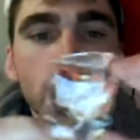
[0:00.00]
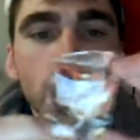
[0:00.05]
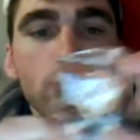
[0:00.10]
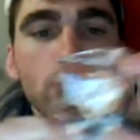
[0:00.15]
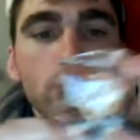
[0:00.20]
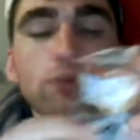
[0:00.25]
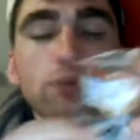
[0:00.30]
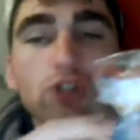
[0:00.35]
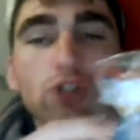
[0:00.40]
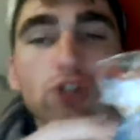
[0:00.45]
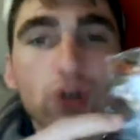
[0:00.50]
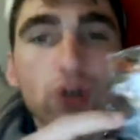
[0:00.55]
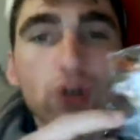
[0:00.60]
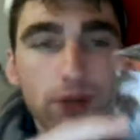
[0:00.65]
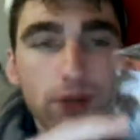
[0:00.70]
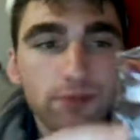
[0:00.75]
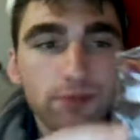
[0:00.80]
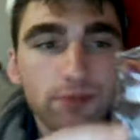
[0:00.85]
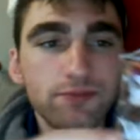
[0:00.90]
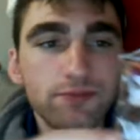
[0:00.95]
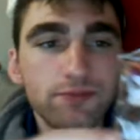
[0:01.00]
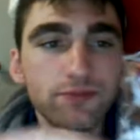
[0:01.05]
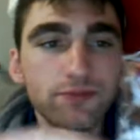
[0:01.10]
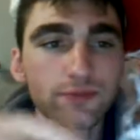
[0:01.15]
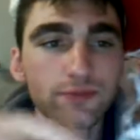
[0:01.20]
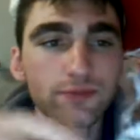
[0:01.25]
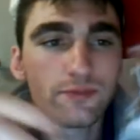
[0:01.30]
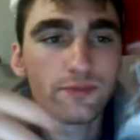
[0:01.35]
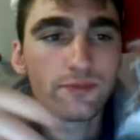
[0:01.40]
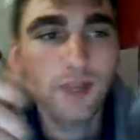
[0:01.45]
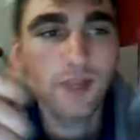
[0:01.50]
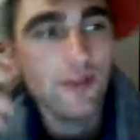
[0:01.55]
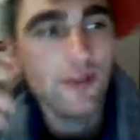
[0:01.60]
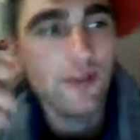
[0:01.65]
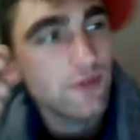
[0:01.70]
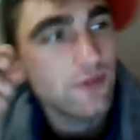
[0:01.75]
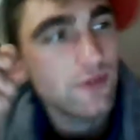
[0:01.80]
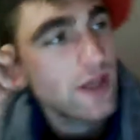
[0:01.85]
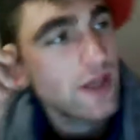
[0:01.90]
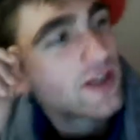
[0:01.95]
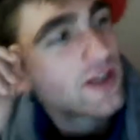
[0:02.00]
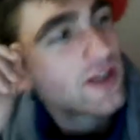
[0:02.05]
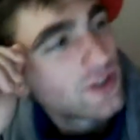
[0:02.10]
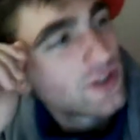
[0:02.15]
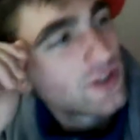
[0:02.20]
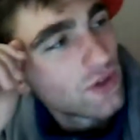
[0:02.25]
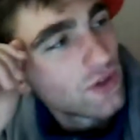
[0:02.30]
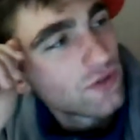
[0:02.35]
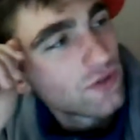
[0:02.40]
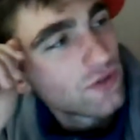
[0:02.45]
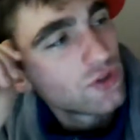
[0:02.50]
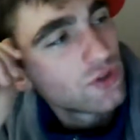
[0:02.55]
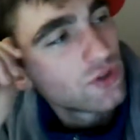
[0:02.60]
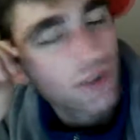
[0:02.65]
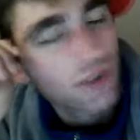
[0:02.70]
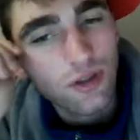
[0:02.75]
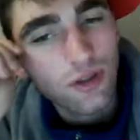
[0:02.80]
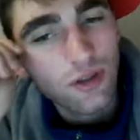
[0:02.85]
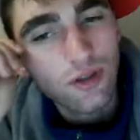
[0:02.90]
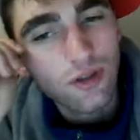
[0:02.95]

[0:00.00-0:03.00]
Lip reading: Could be sugar, but even then it's a lot of sugar.